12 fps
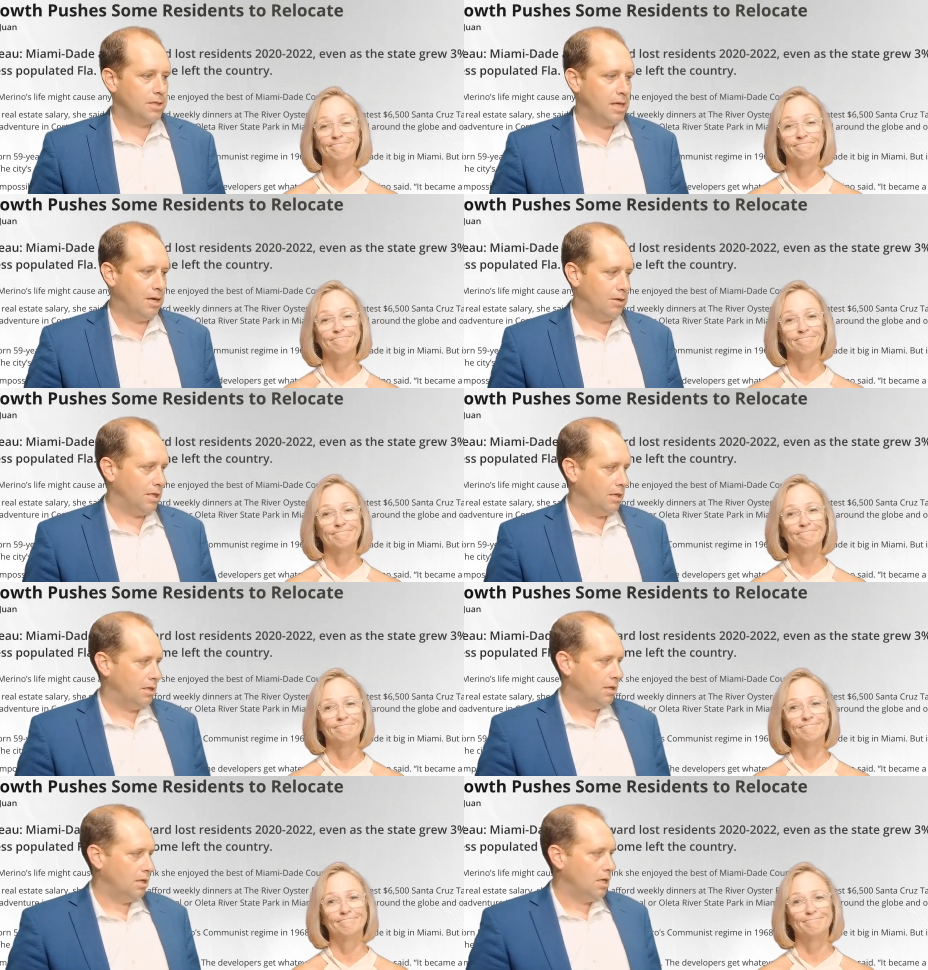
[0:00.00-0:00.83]
Speaker 1: County.
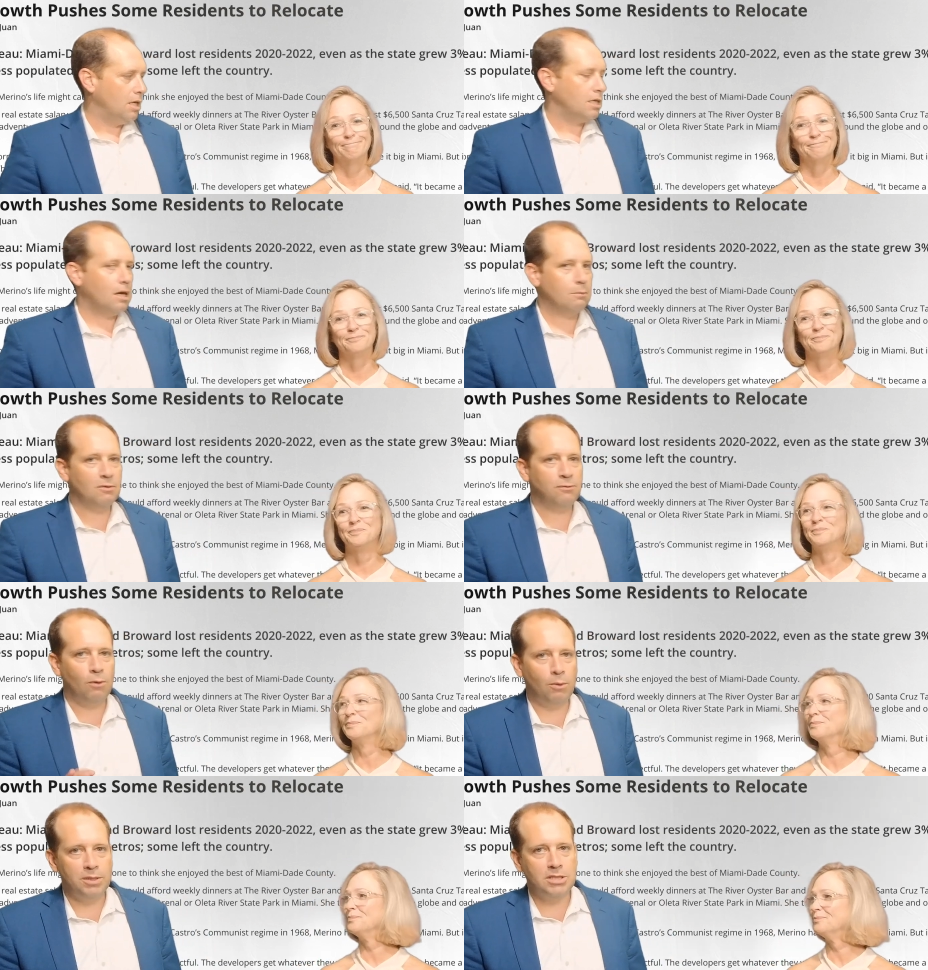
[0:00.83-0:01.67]
Now,
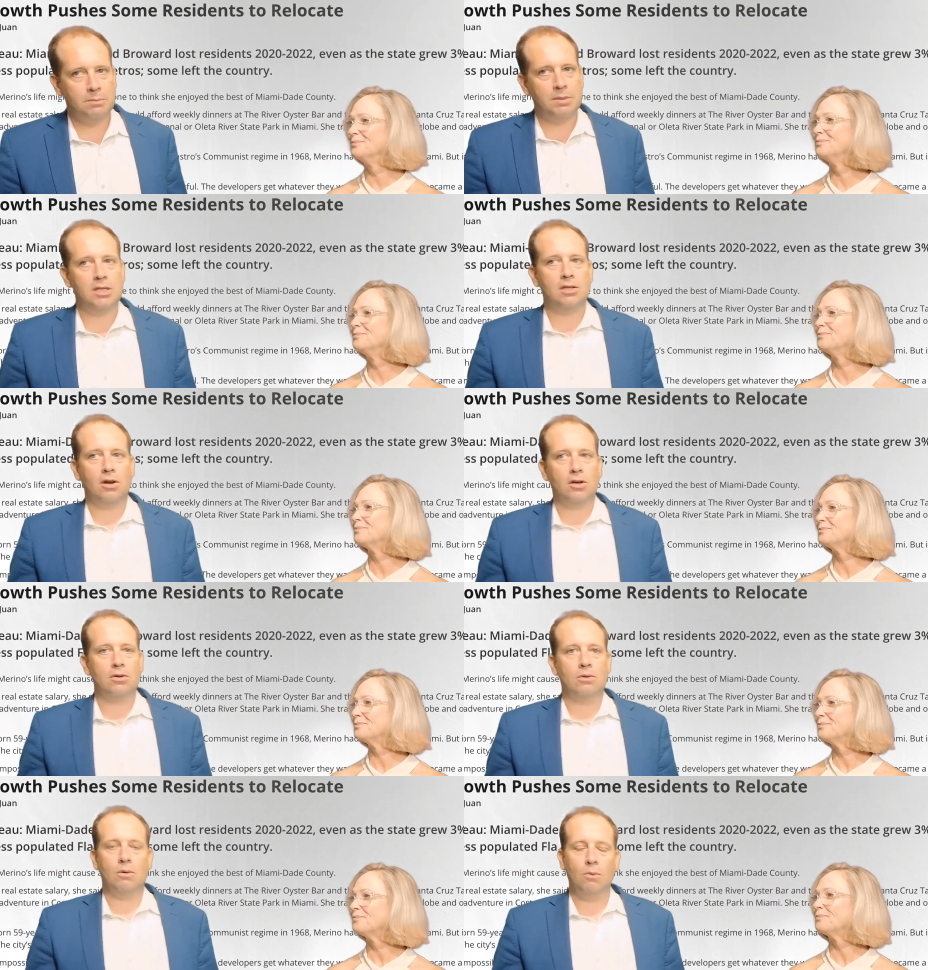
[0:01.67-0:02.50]
before we jump into the
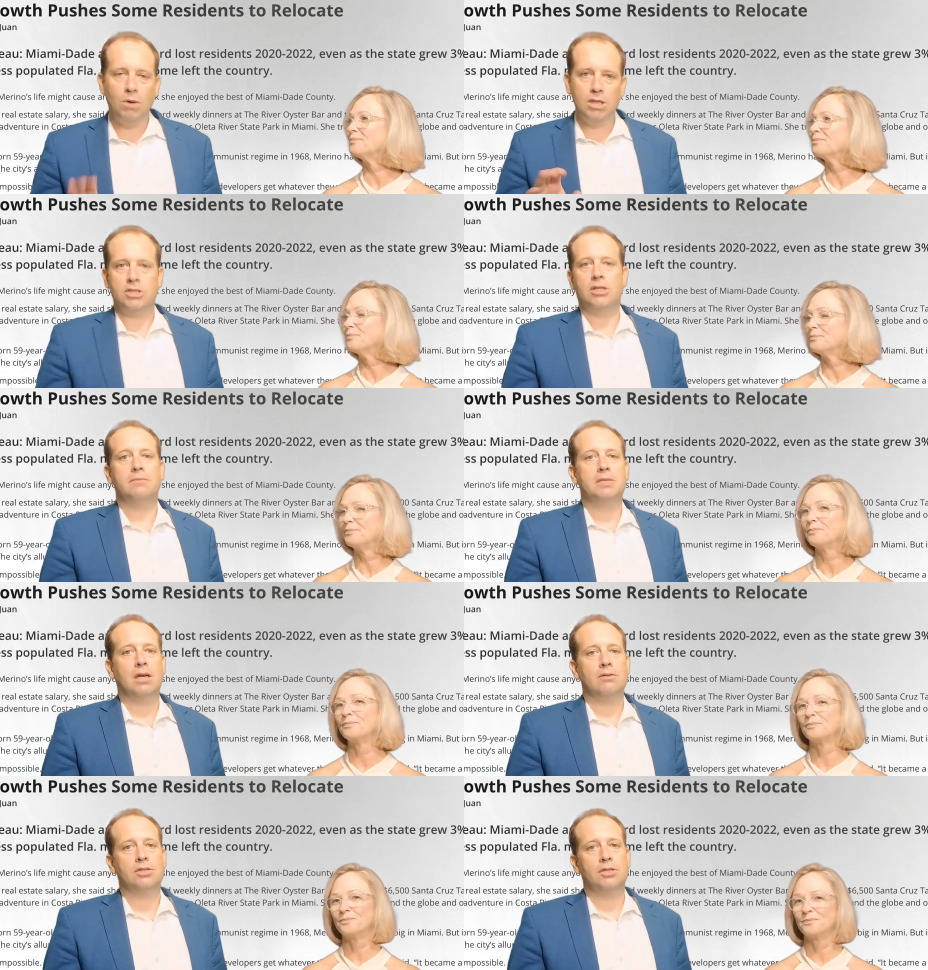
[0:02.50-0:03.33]
article, what jumps
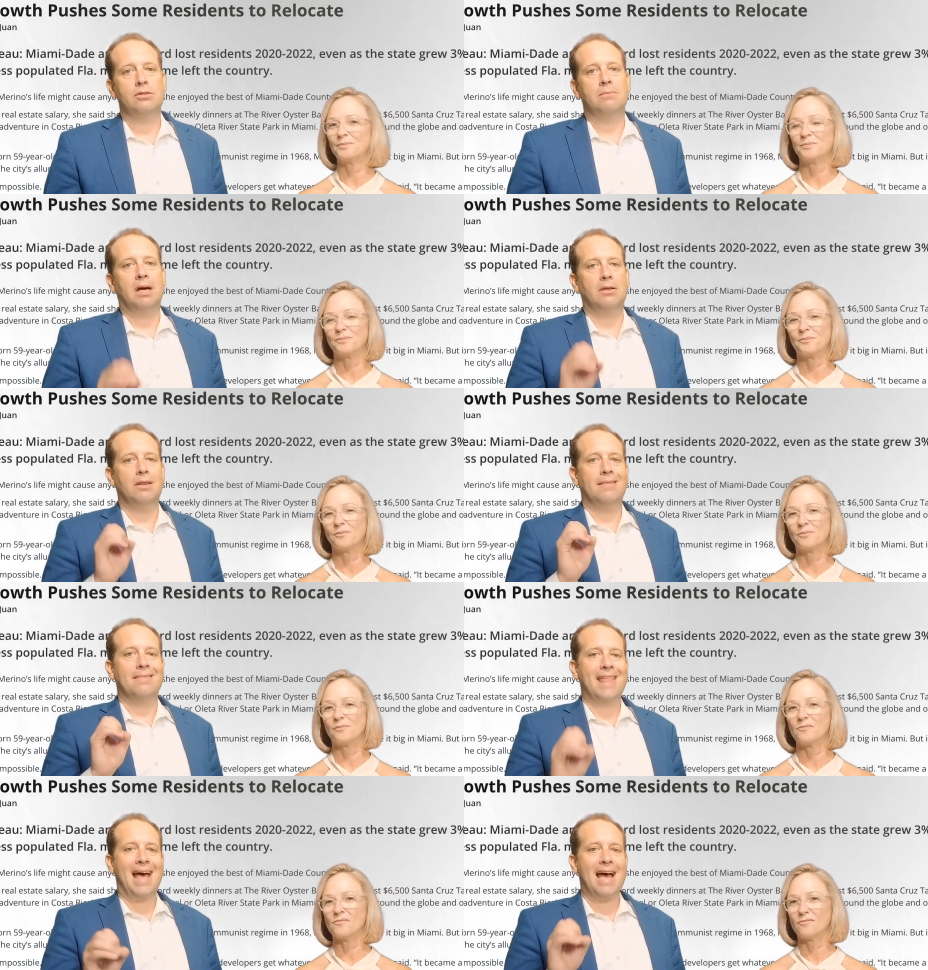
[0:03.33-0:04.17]
out to you about
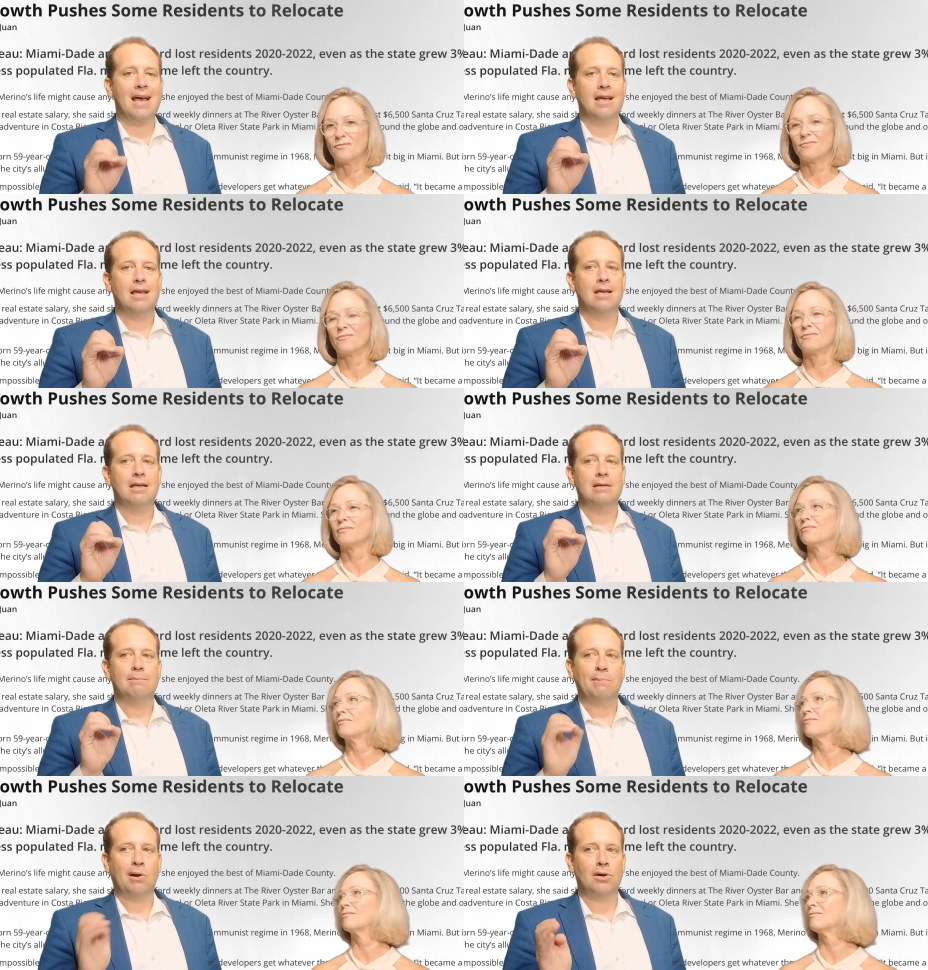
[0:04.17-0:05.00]
that
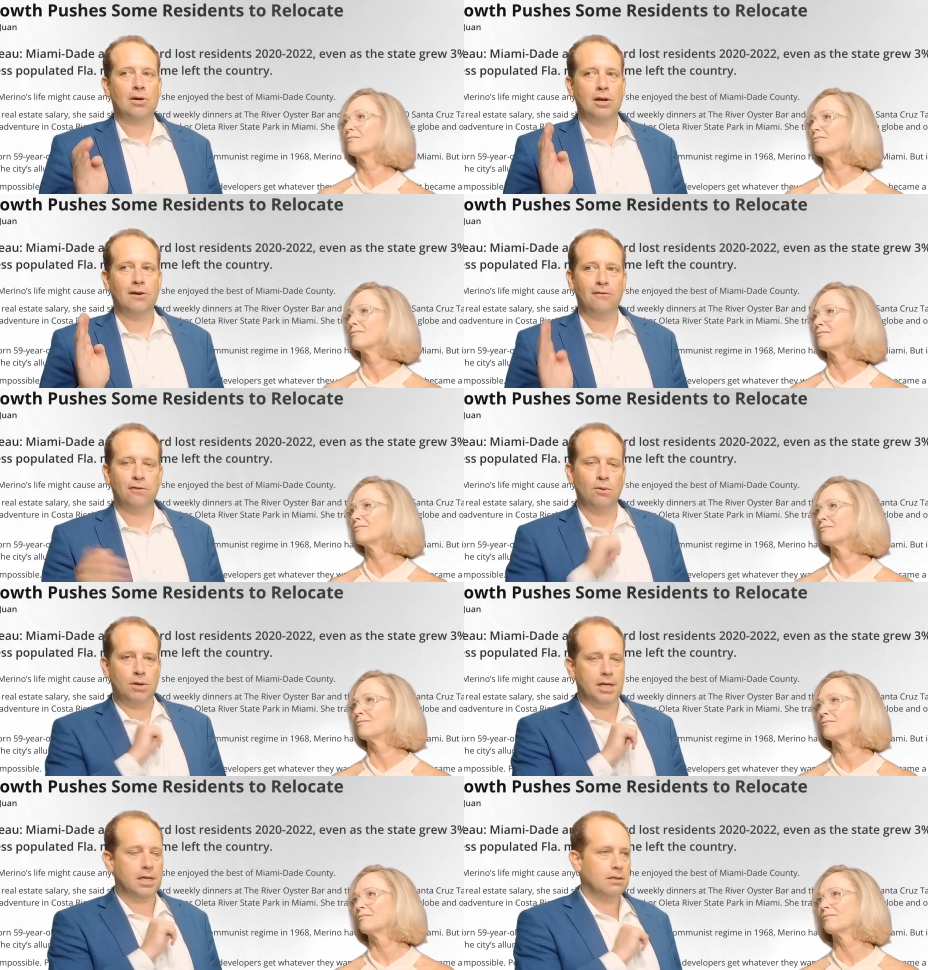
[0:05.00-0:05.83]
part of
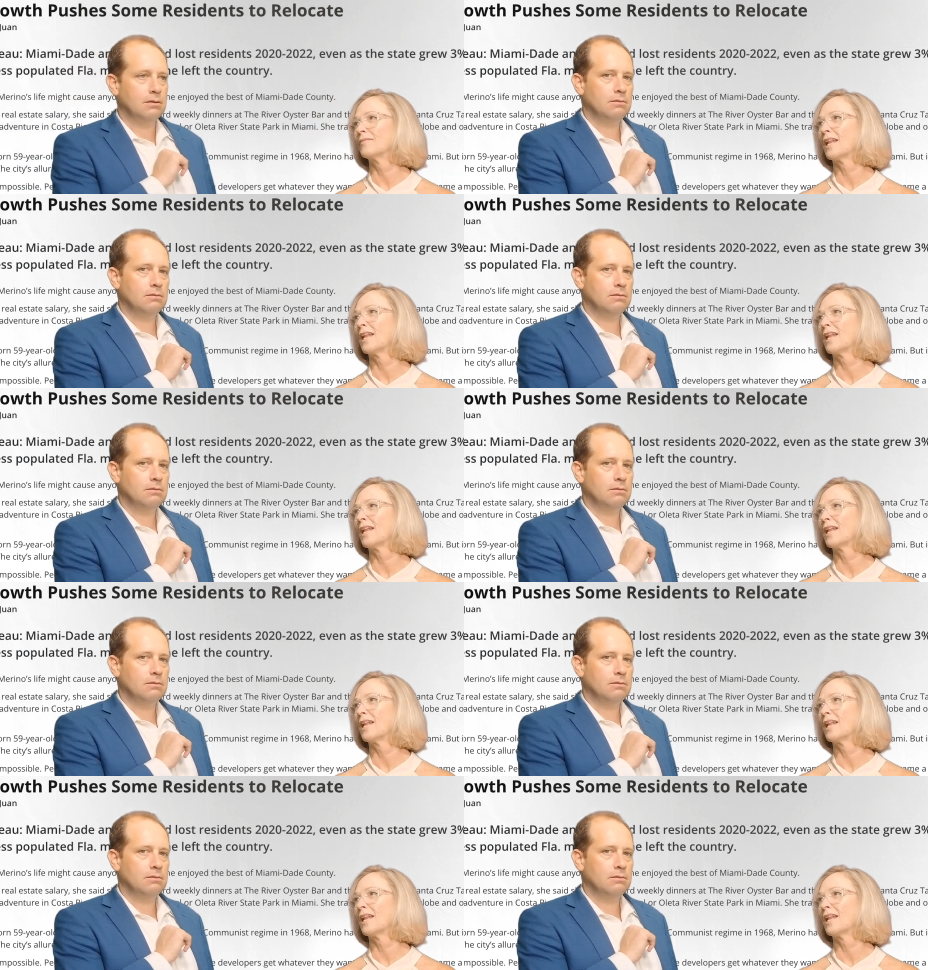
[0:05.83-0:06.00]
Florida?